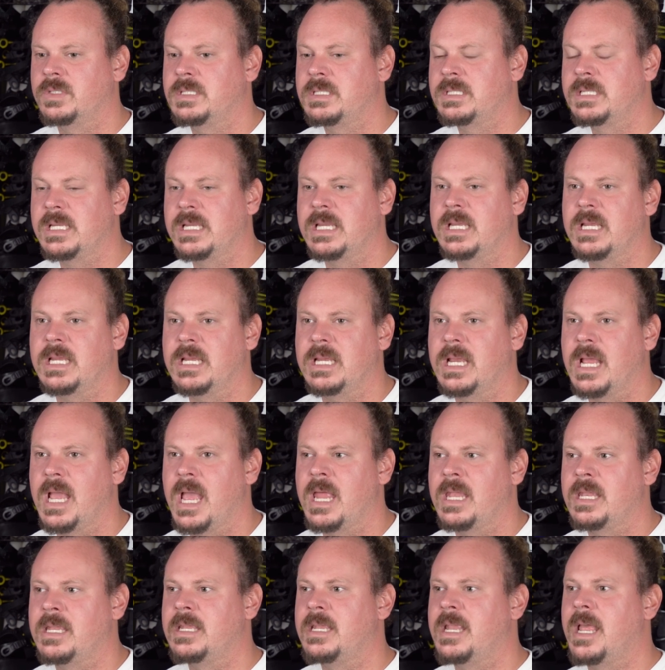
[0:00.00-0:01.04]
see
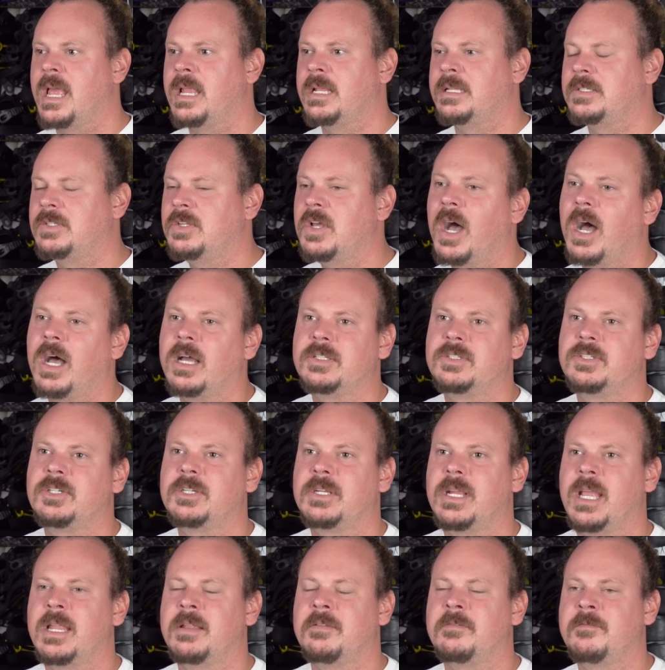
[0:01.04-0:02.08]
and, and
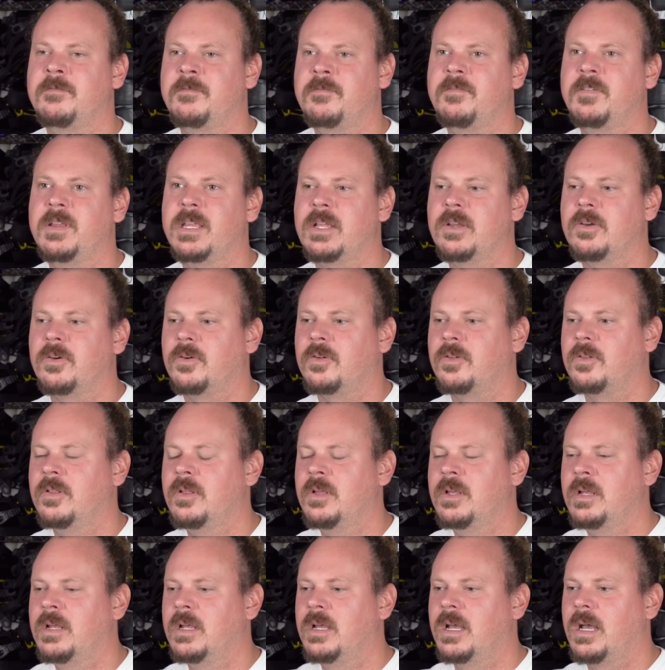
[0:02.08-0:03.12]
touch and feel
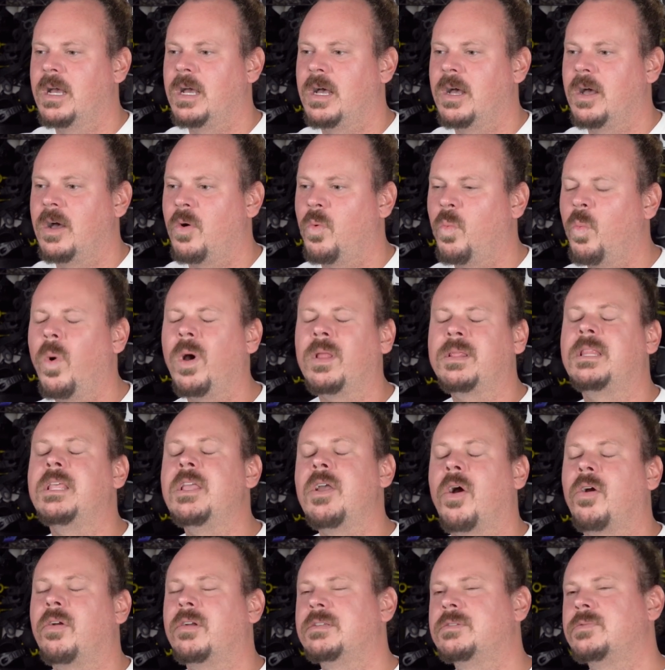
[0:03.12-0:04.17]
uh, what the
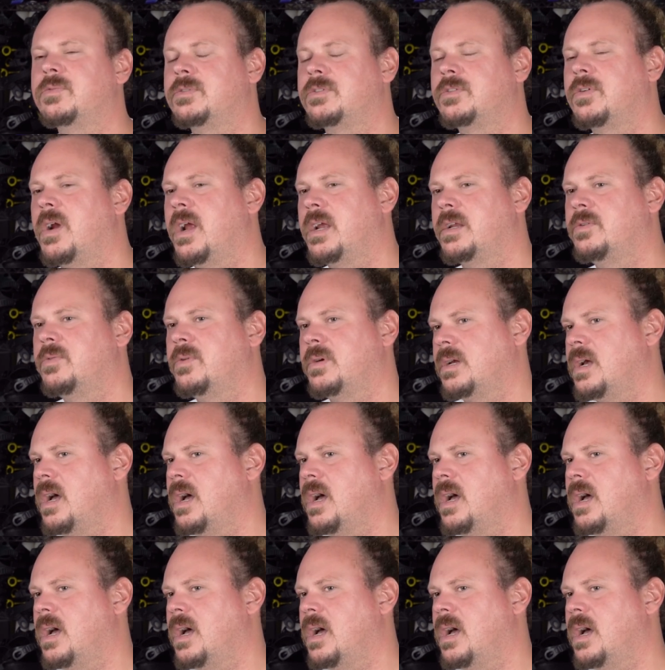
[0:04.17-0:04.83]
artist was trying to